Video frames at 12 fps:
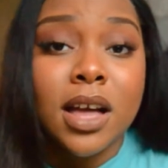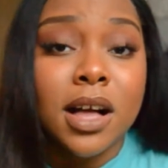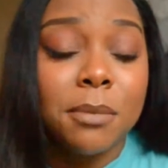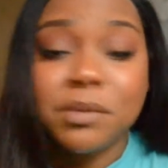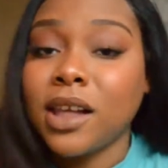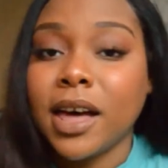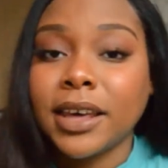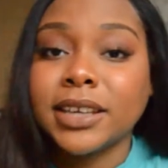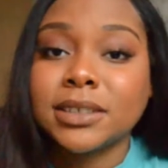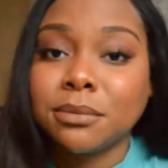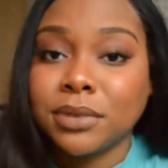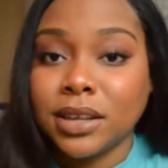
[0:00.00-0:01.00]
Applying
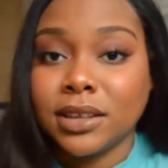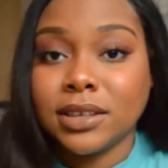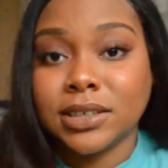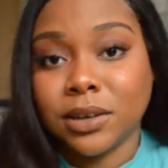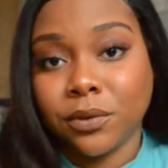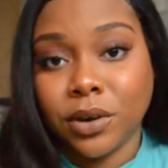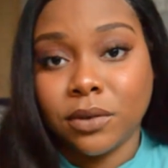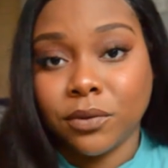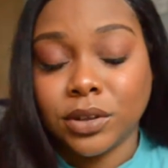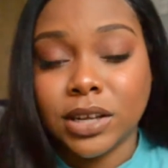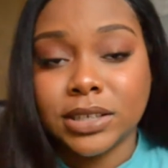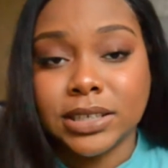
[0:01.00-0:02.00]
is completely different
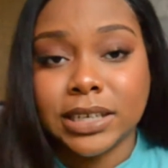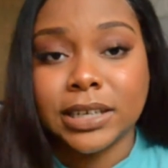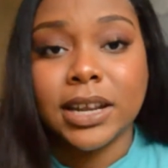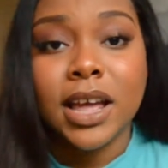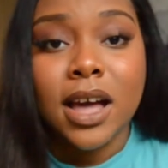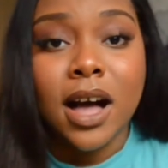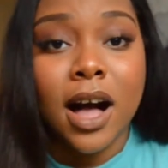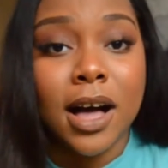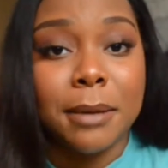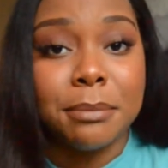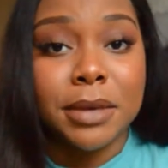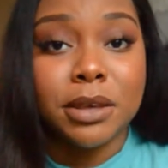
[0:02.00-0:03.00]
for London.
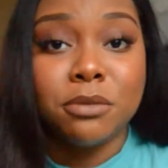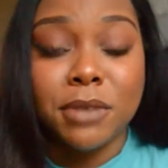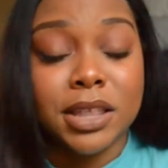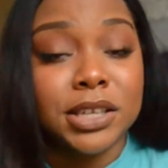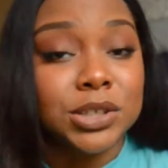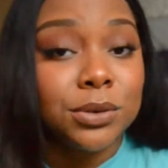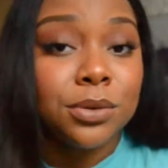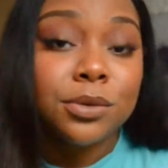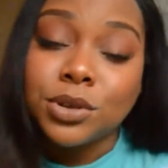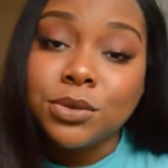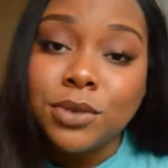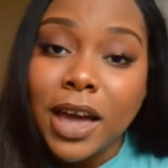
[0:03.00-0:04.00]
You mainly do it through
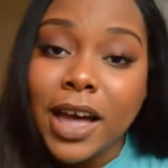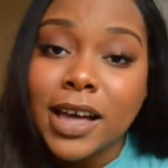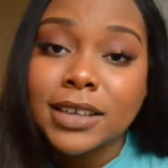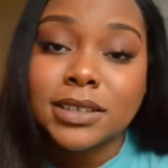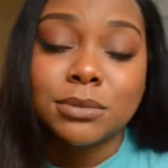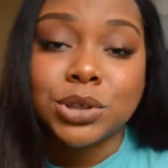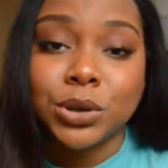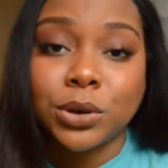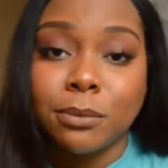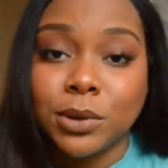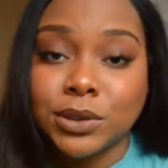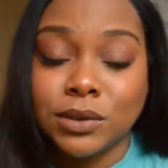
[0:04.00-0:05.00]
UCAS. I'm sure
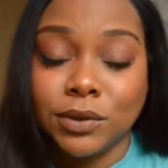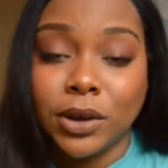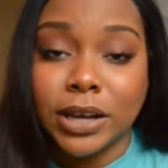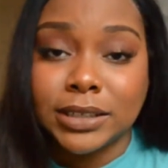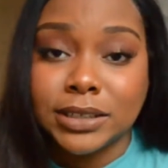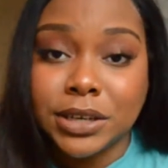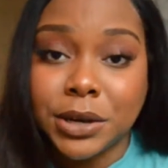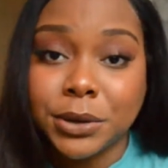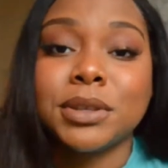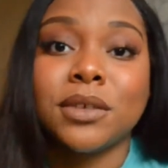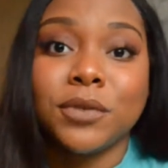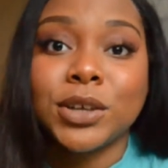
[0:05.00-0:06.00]
most of you guys know.
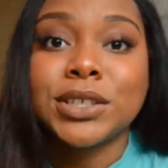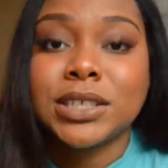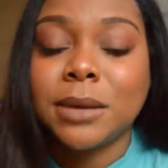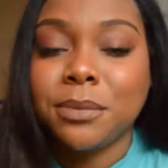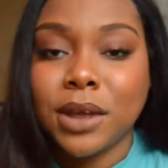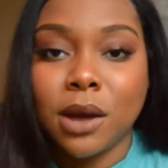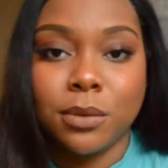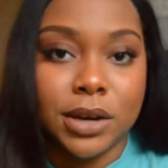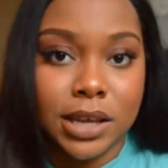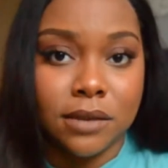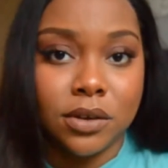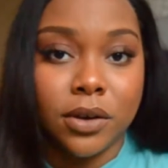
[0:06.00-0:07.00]
But the first tip that I want to
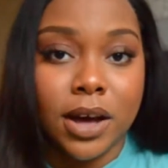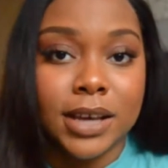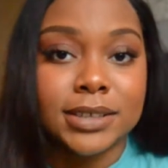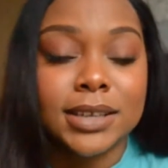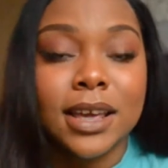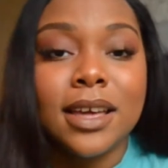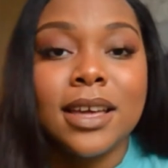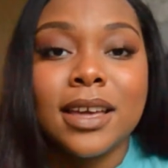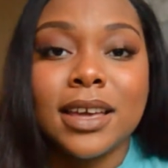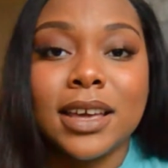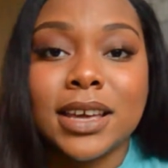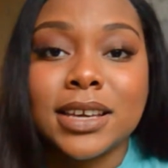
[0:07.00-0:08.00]
give you guys
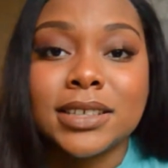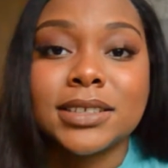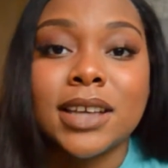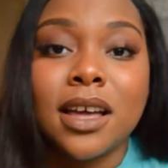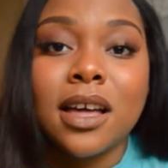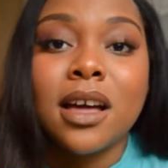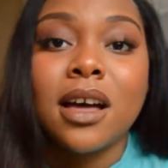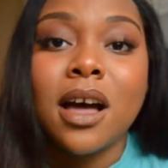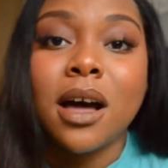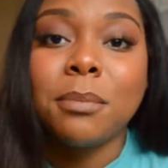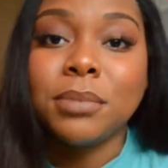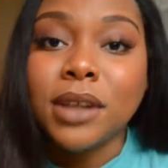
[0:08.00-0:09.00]
is
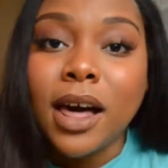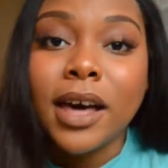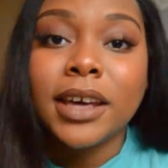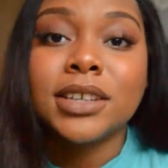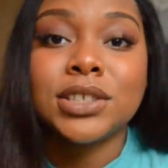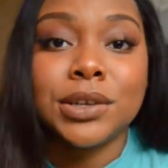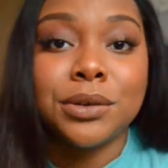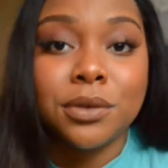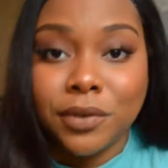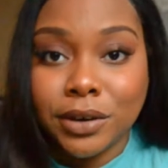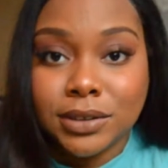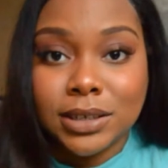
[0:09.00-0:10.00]
apply to
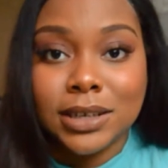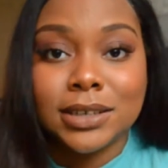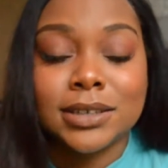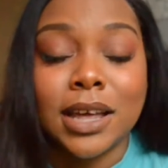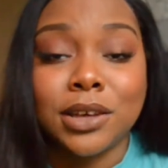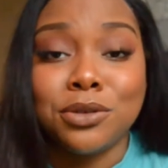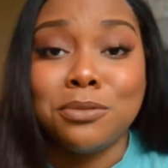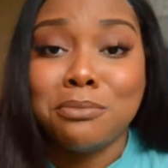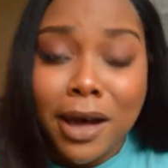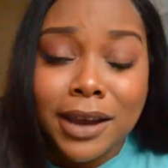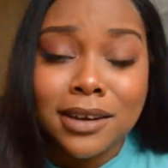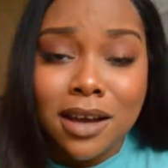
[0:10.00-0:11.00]
universities that you
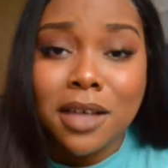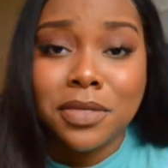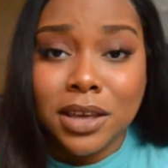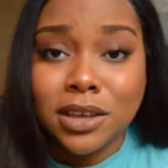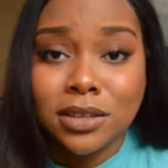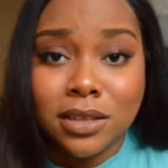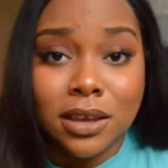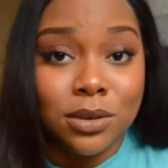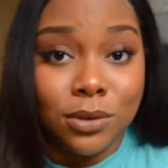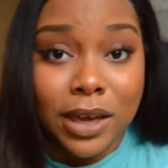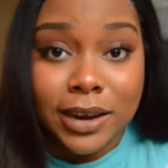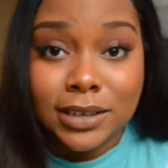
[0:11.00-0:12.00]
might not think that you'll
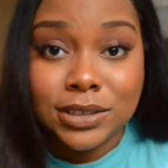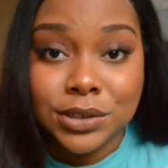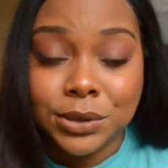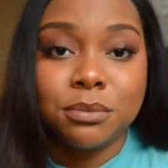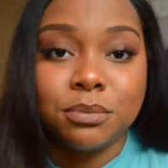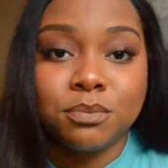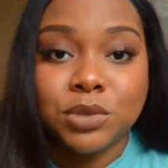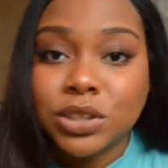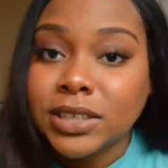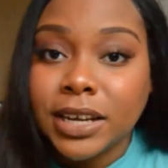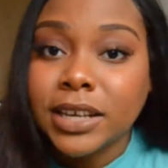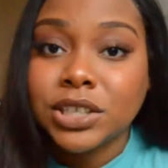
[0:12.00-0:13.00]
get into.
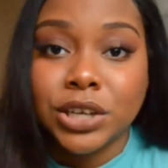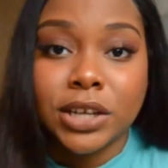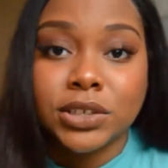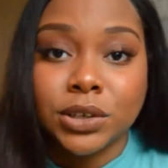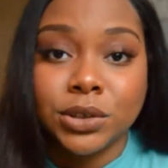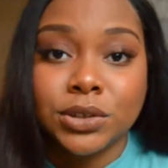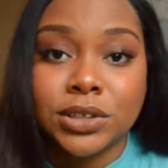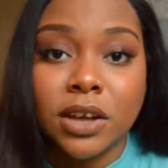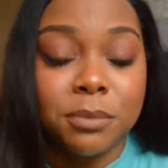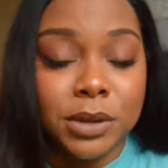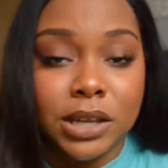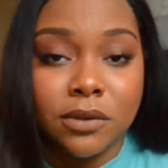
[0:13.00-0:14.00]
Just take a chance on
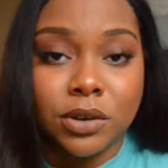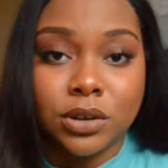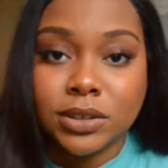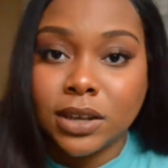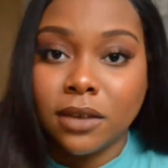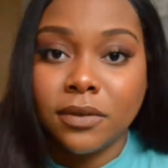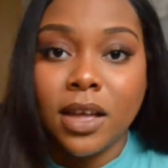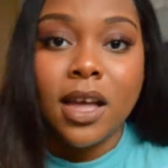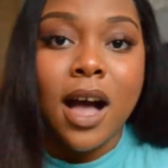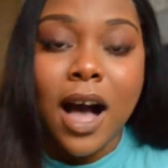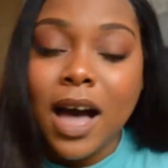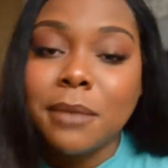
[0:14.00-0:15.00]
yourself, believe in yourself.
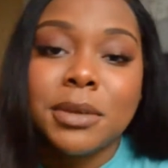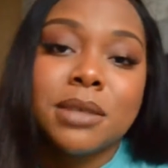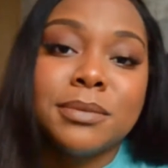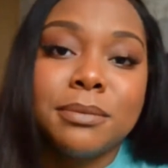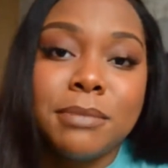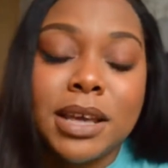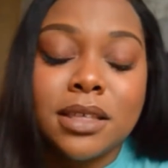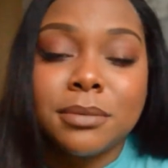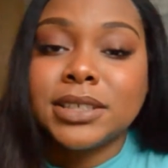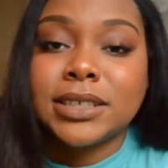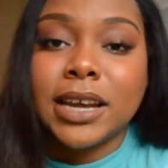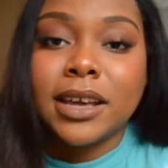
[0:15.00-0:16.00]
I made the
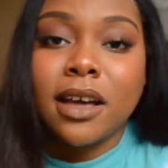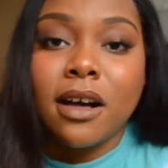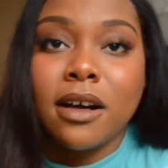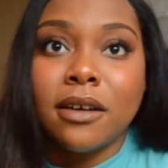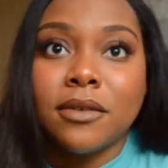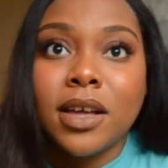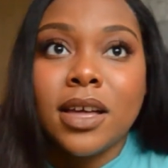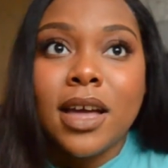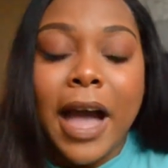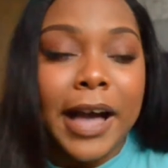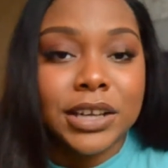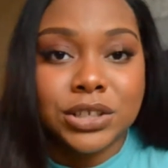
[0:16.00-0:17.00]
mistake of
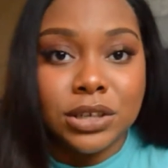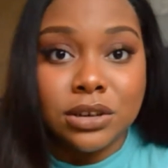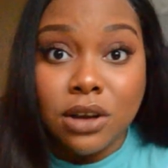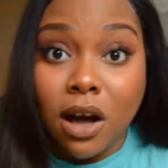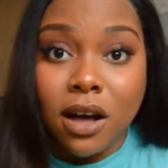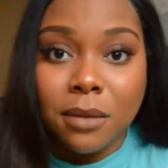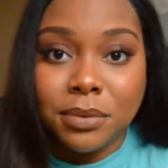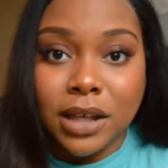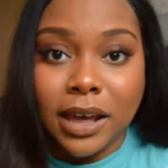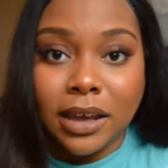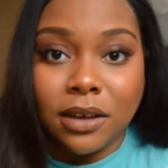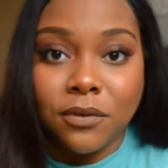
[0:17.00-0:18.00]
actually not
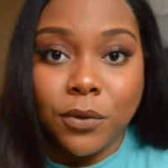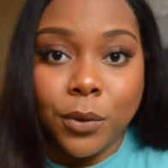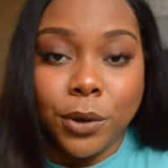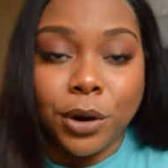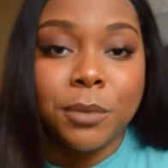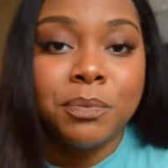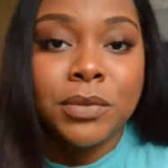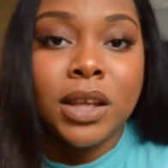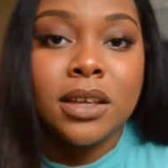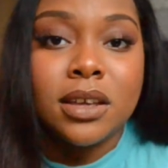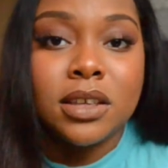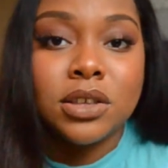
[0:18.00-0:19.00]
applying for
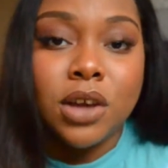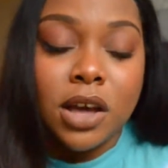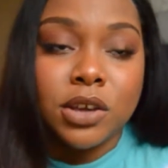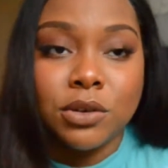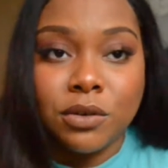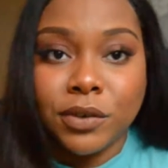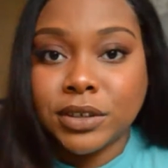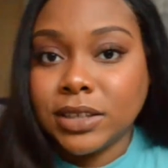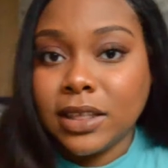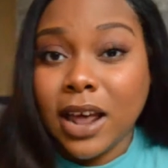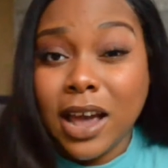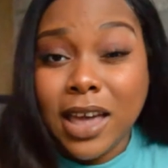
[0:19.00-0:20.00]
a
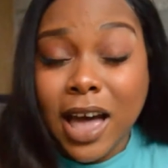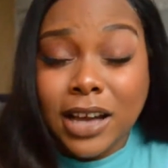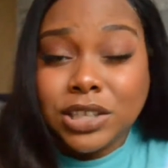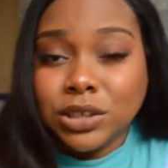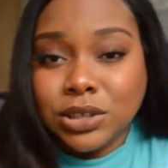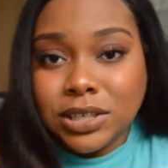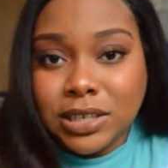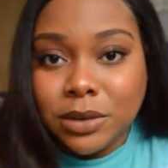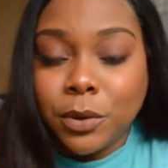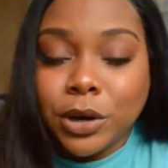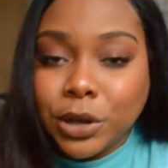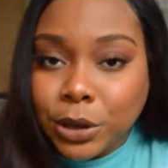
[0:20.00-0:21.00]
university that I actually did
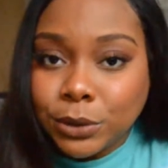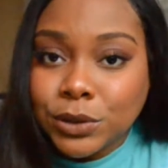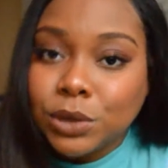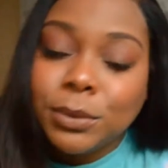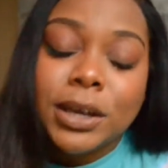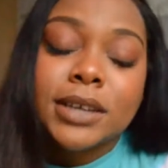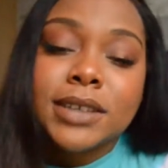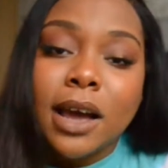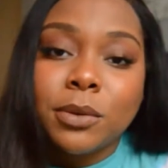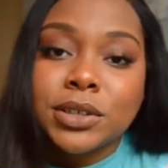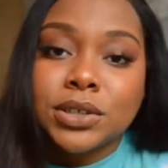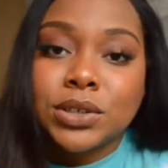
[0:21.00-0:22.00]
want to go to because I
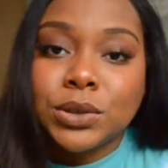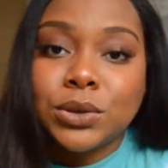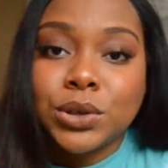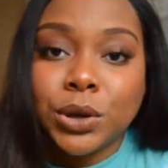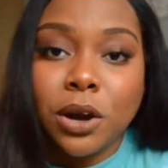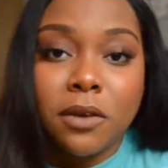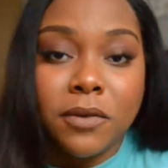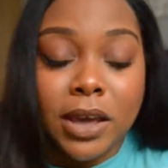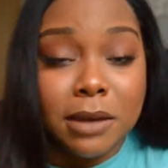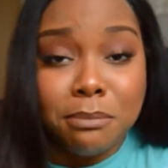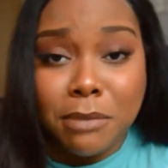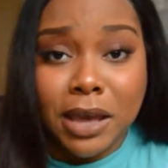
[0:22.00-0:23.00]
wasn't too sure if I
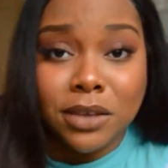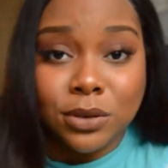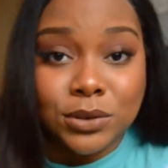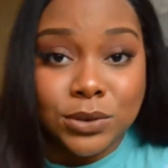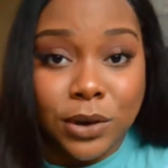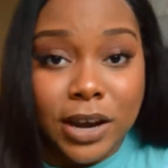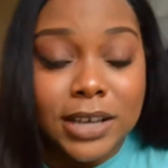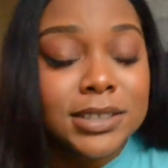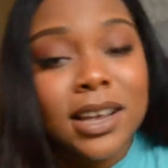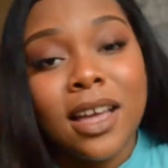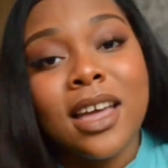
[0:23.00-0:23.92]
could make those grades.